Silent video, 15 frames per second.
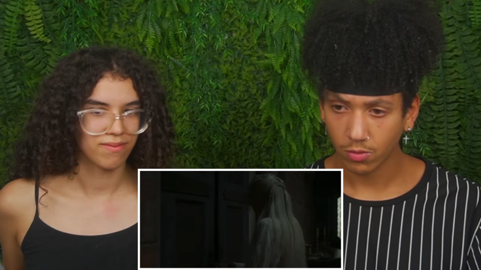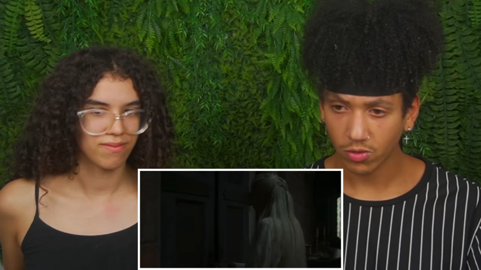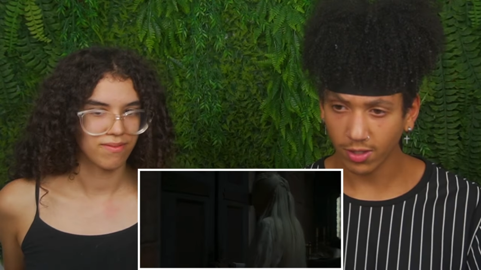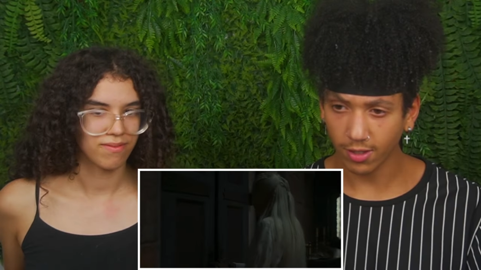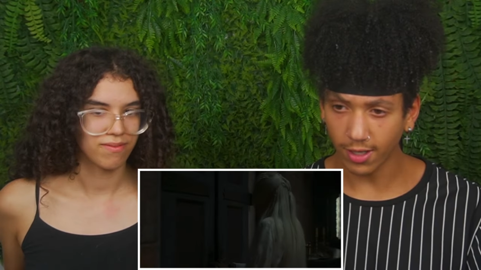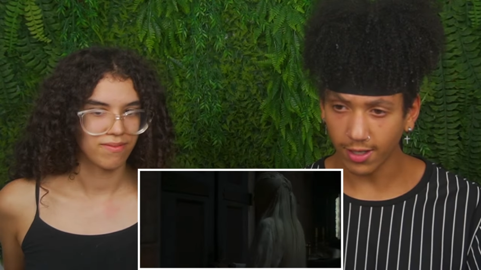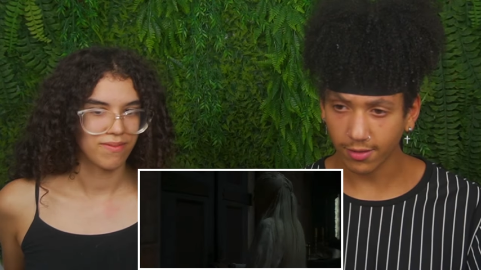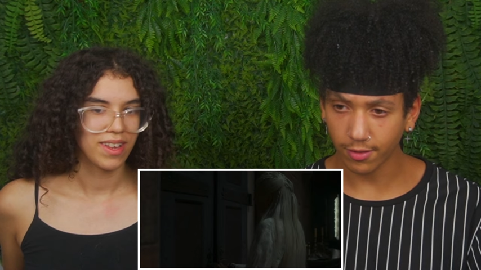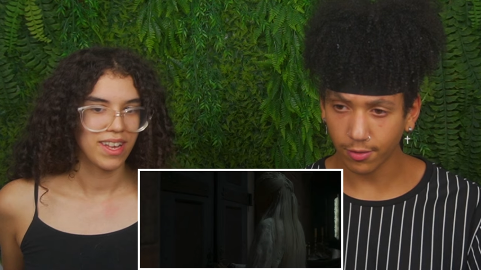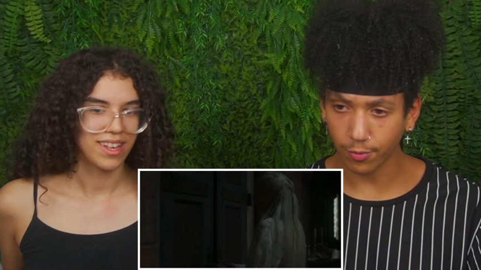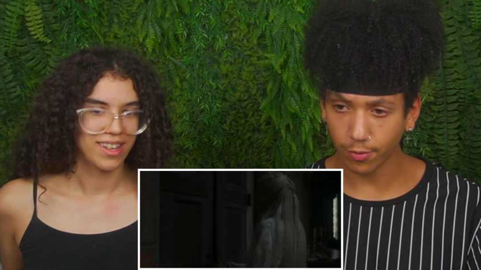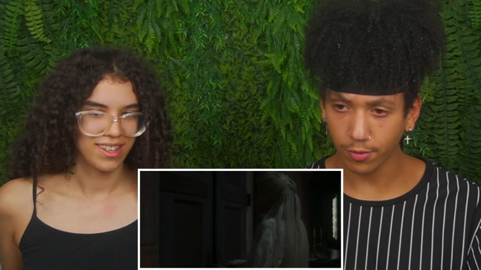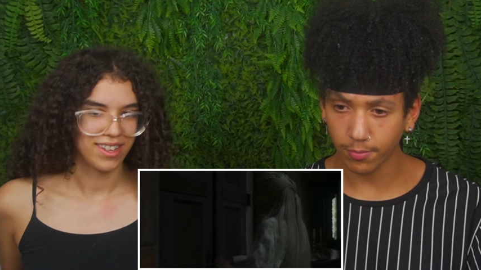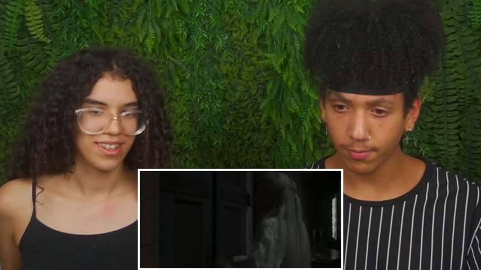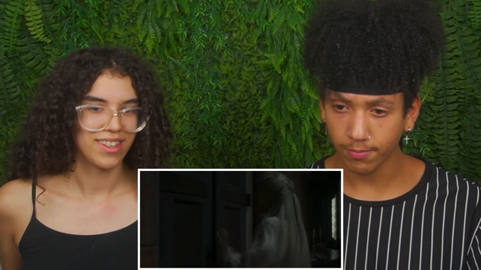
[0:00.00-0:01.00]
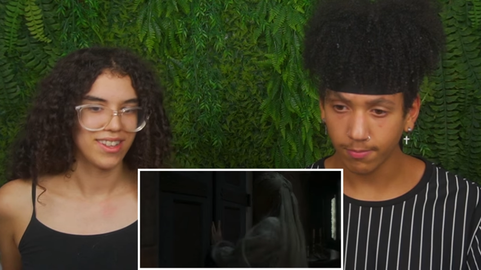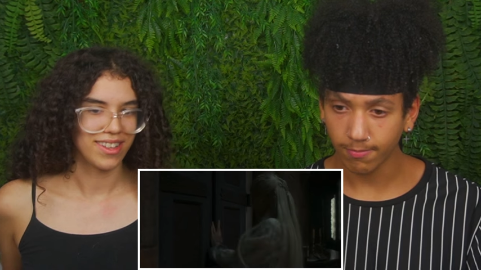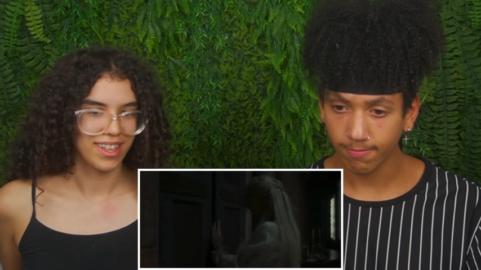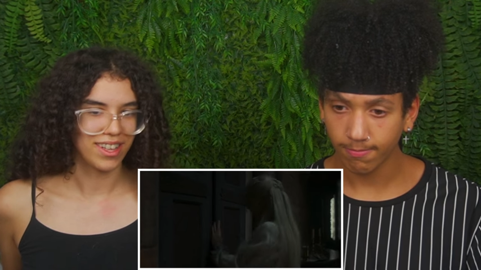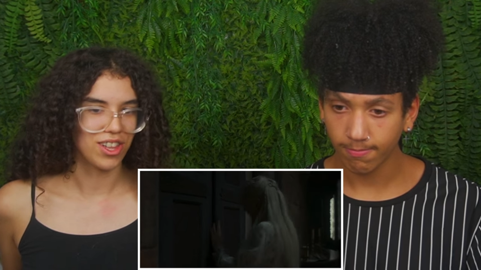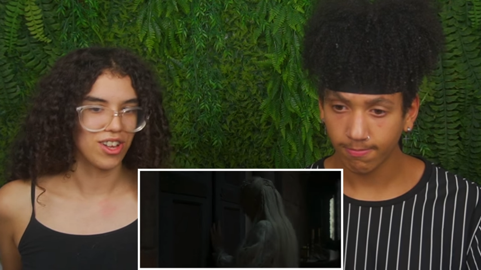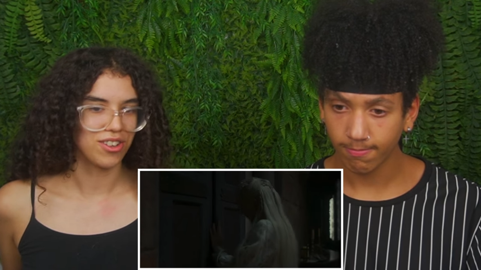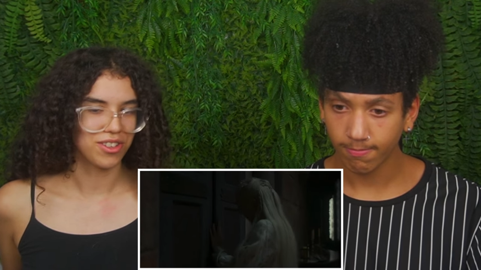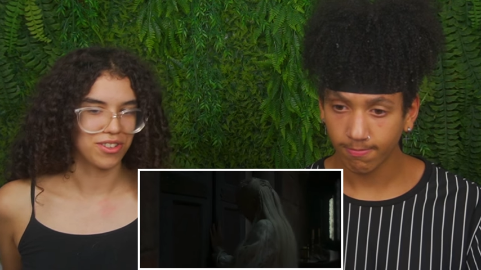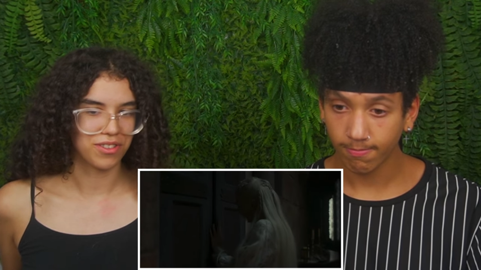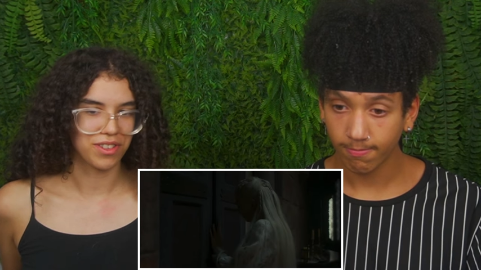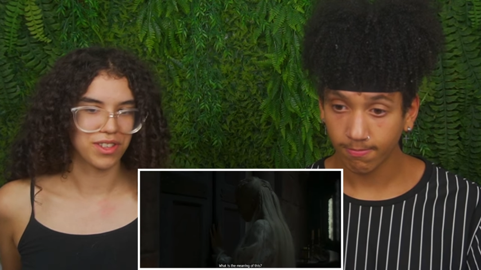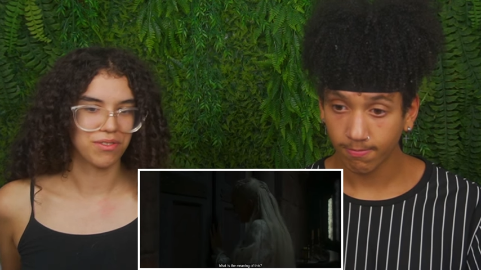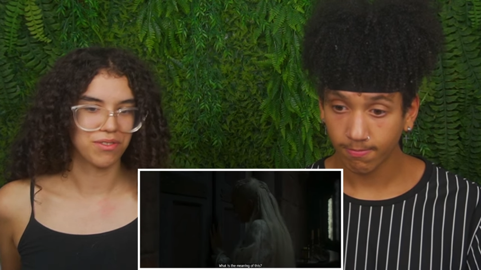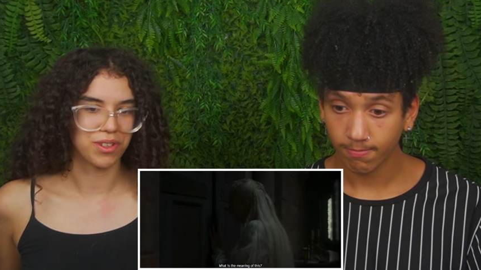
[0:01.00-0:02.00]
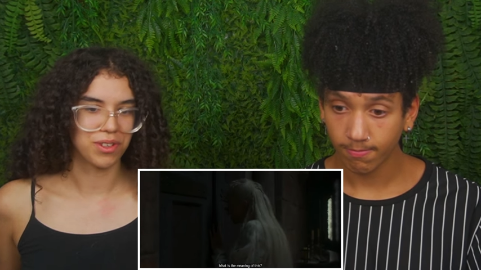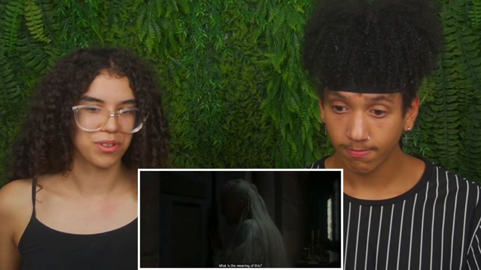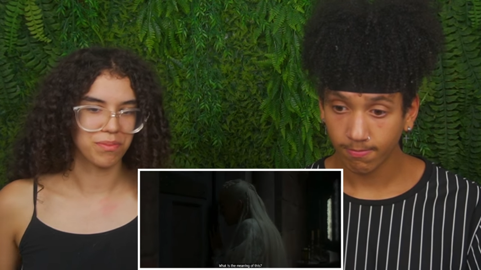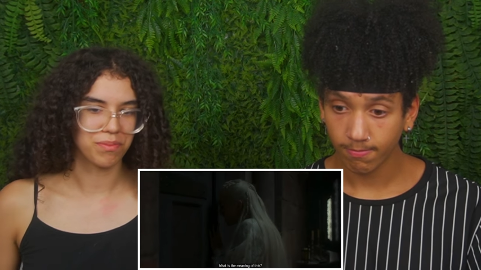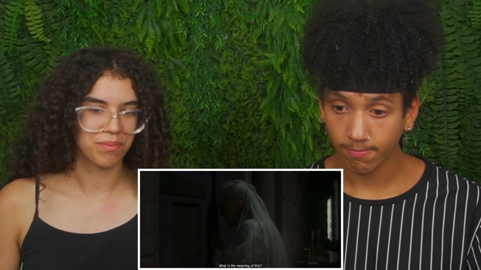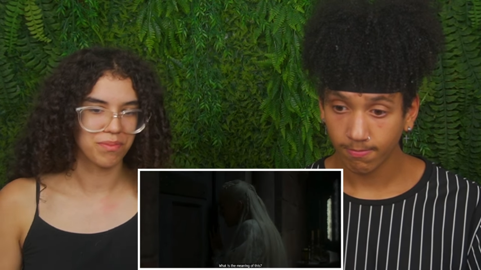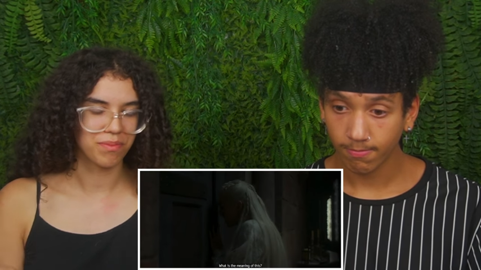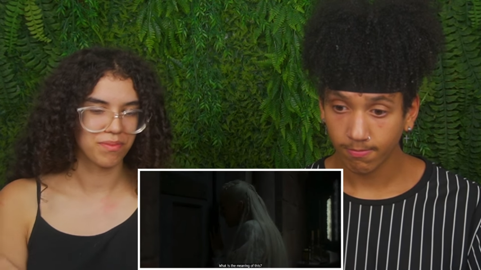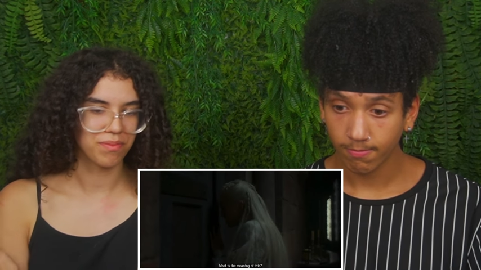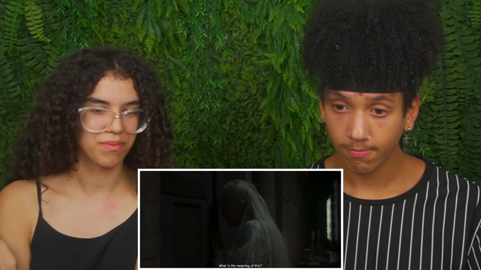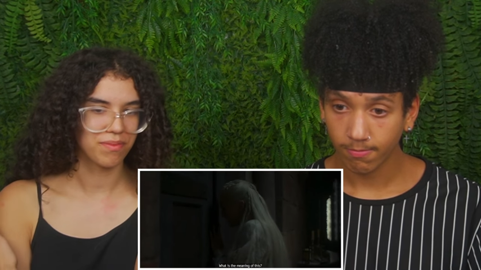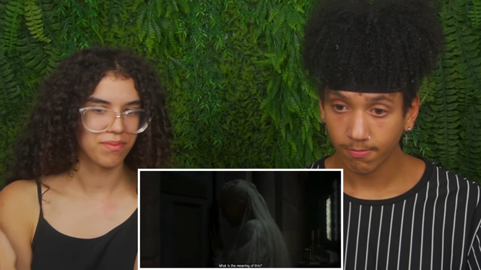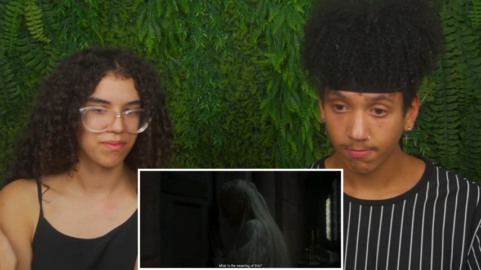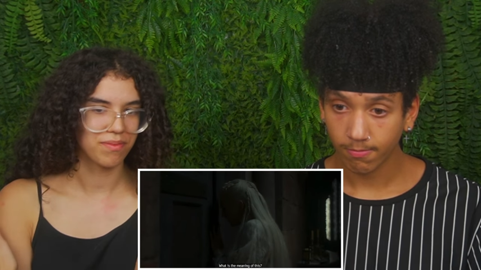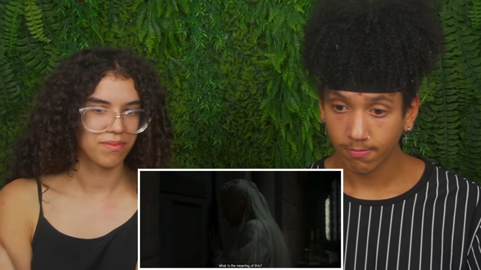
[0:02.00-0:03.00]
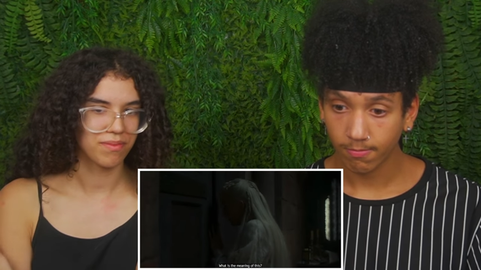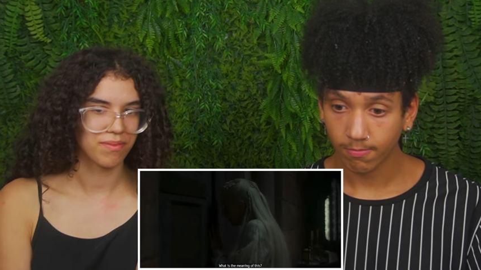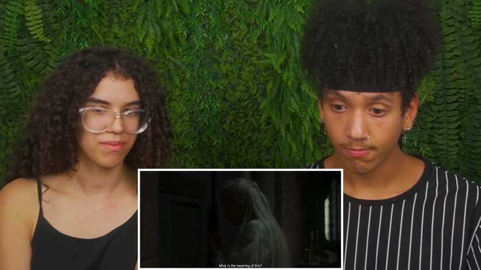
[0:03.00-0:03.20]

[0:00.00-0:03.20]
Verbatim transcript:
Speaker 1: She locked in a room.
Speaker 2: What is the meaning of this?